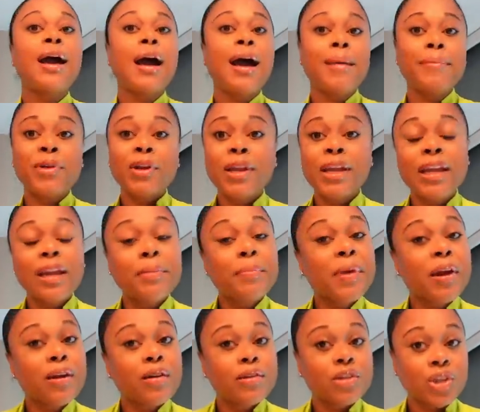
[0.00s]
I'm gonna get a
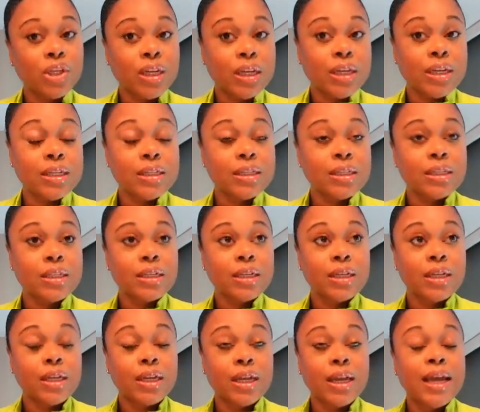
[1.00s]
pair of jeans,
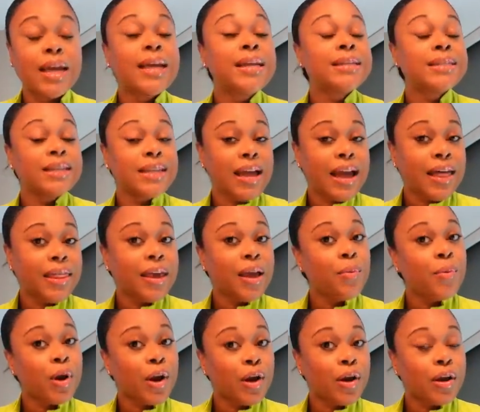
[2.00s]
see how they
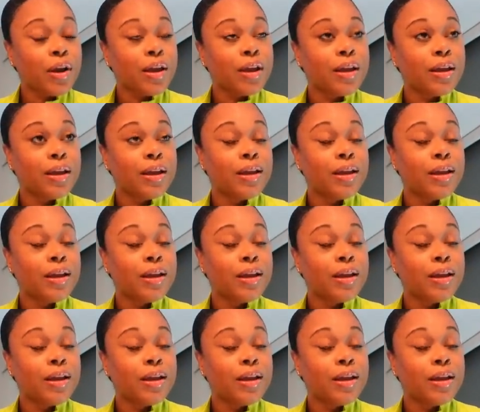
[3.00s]
work,